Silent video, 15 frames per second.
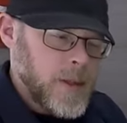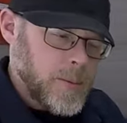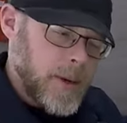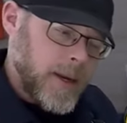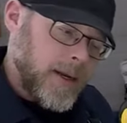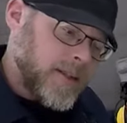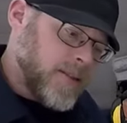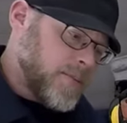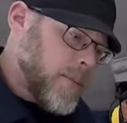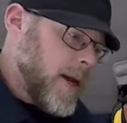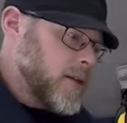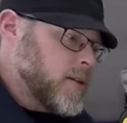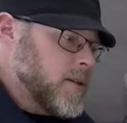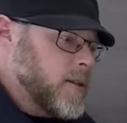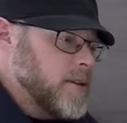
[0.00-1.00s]
but
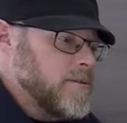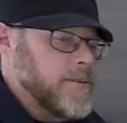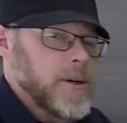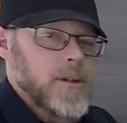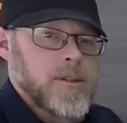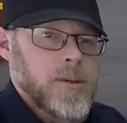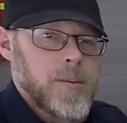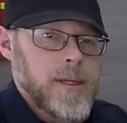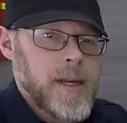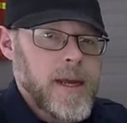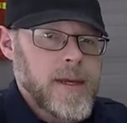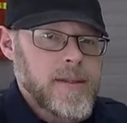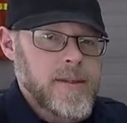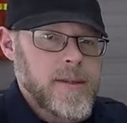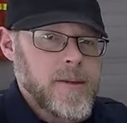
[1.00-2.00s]
especially the first three
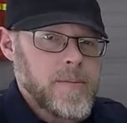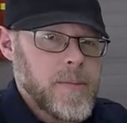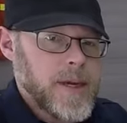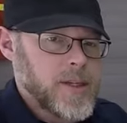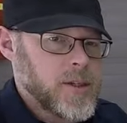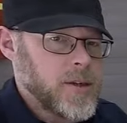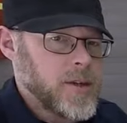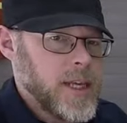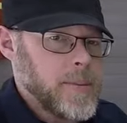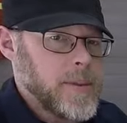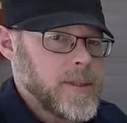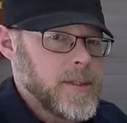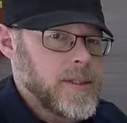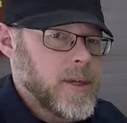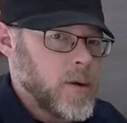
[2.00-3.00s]
days. Make sure you keep
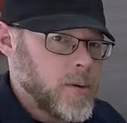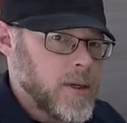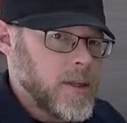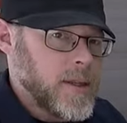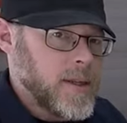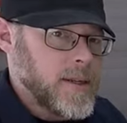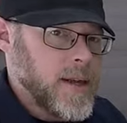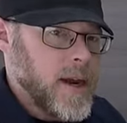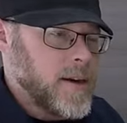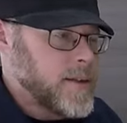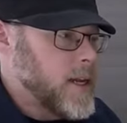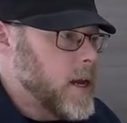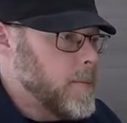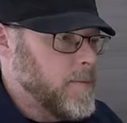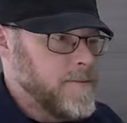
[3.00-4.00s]
it soaked the entire
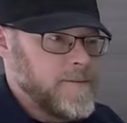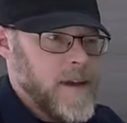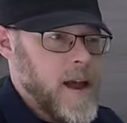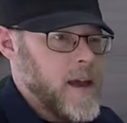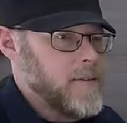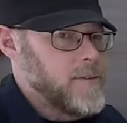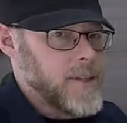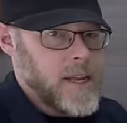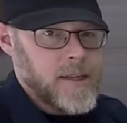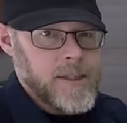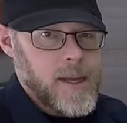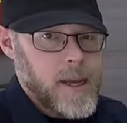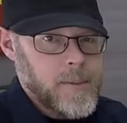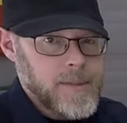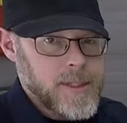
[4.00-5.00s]
time, five, ten
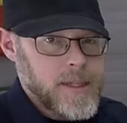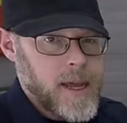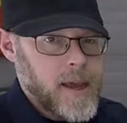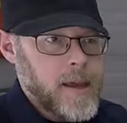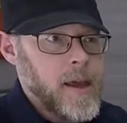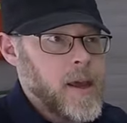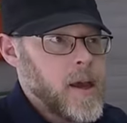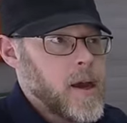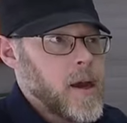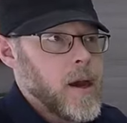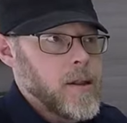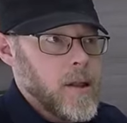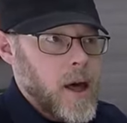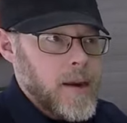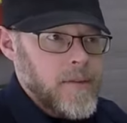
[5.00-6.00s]
times a day.
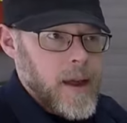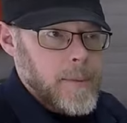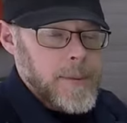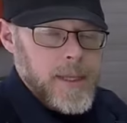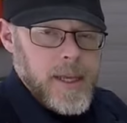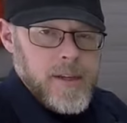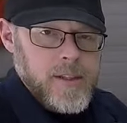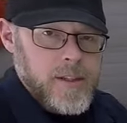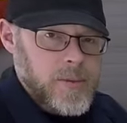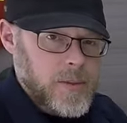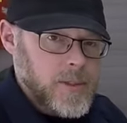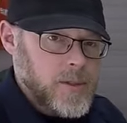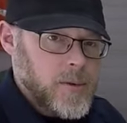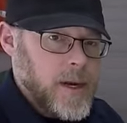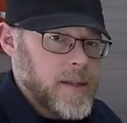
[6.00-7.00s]
A lot of applications
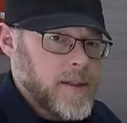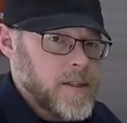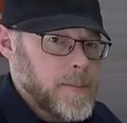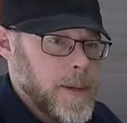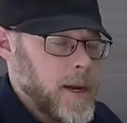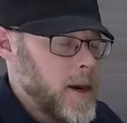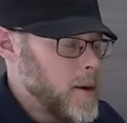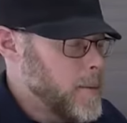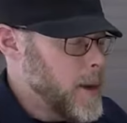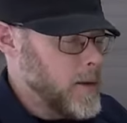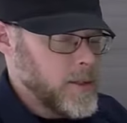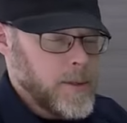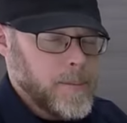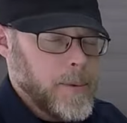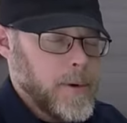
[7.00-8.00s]
where strength is
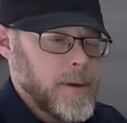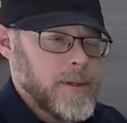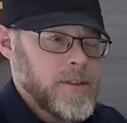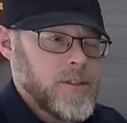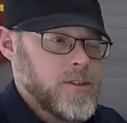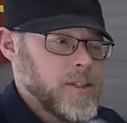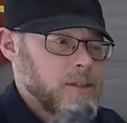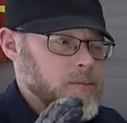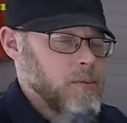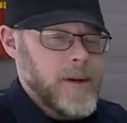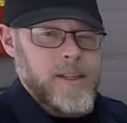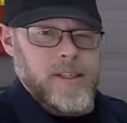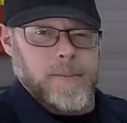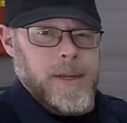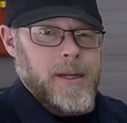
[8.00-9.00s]
paramount importance, you just
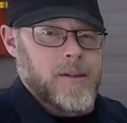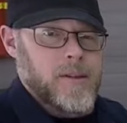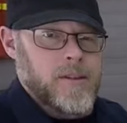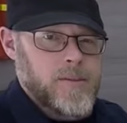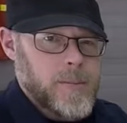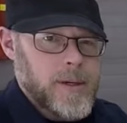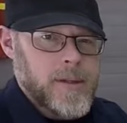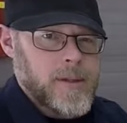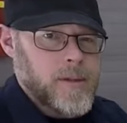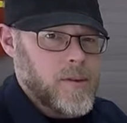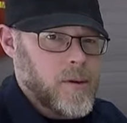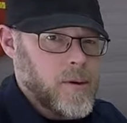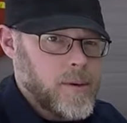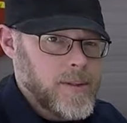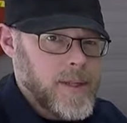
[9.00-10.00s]
run a sprinkler
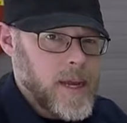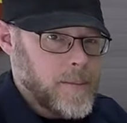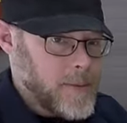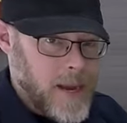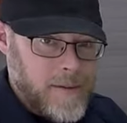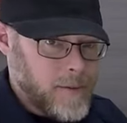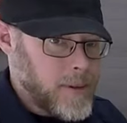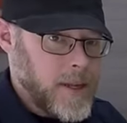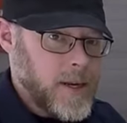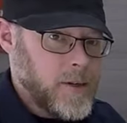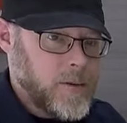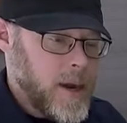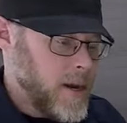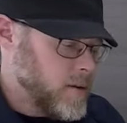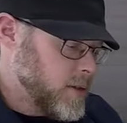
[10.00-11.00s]
the whole time. Never let it
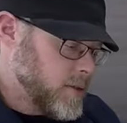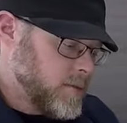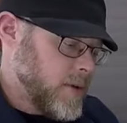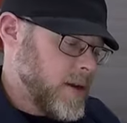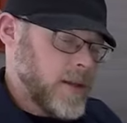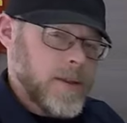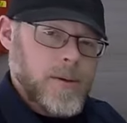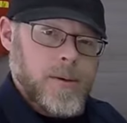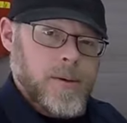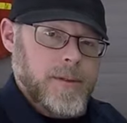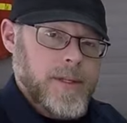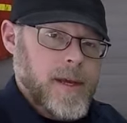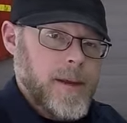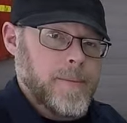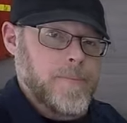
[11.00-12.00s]
dry out, just run it the whole
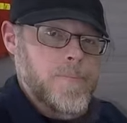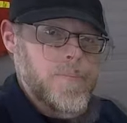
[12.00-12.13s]
time.